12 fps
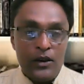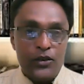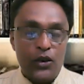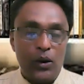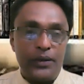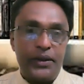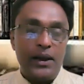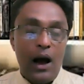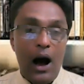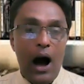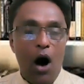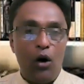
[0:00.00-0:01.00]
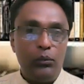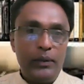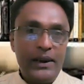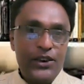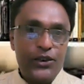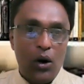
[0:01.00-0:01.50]
So you'll think, how
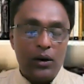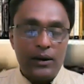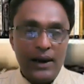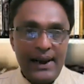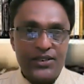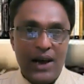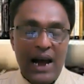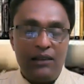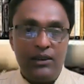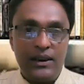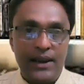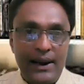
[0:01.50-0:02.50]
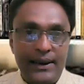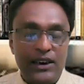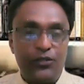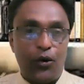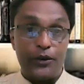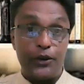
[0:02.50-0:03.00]
many chocolates I will get
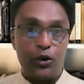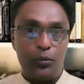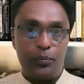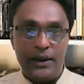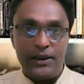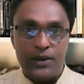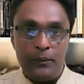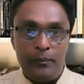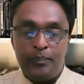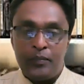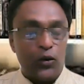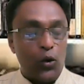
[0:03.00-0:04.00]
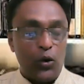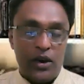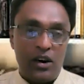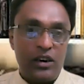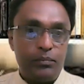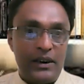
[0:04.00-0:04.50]
in 40 rupees? So you
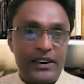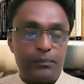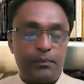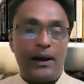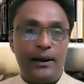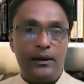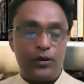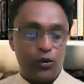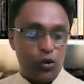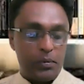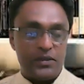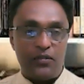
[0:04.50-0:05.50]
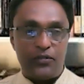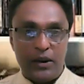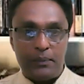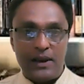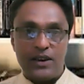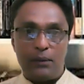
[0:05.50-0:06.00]
cannot multiply 2 rupees 50
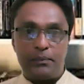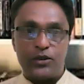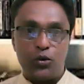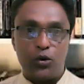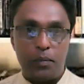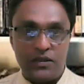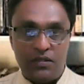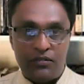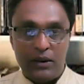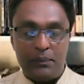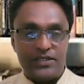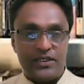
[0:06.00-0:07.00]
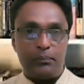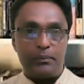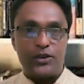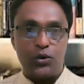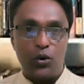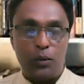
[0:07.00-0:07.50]
paisa plus 2 rupees 50 paisa
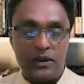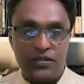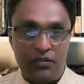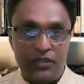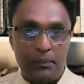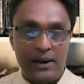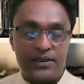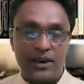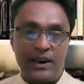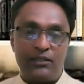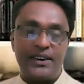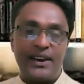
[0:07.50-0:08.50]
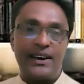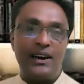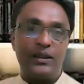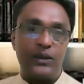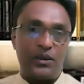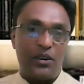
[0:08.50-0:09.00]
plus 2 rupees 50 paisa. It will take a
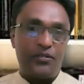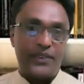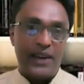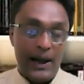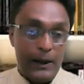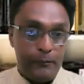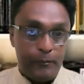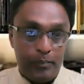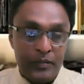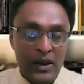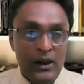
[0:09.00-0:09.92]
lot of time.